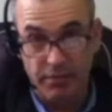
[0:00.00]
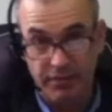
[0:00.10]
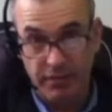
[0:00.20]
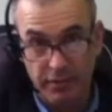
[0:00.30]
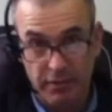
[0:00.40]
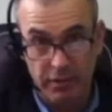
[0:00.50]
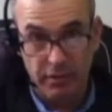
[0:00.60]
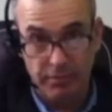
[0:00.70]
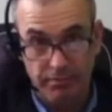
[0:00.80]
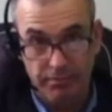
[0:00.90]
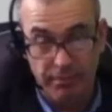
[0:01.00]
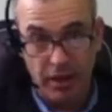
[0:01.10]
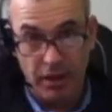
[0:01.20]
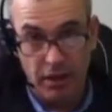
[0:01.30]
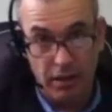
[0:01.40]
Oh, yeah.
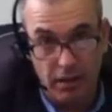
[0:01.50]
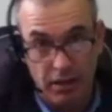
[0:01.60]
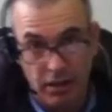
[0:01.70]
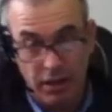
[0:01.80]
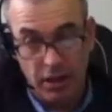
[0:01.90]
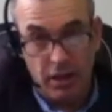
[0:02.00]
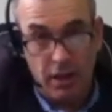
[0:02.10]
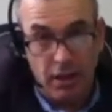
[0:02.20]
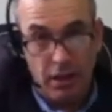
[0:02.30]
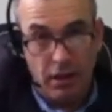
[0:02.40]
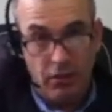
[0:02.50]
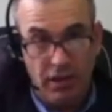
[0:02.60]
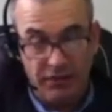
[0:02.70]
Oh, no, back when you first started out?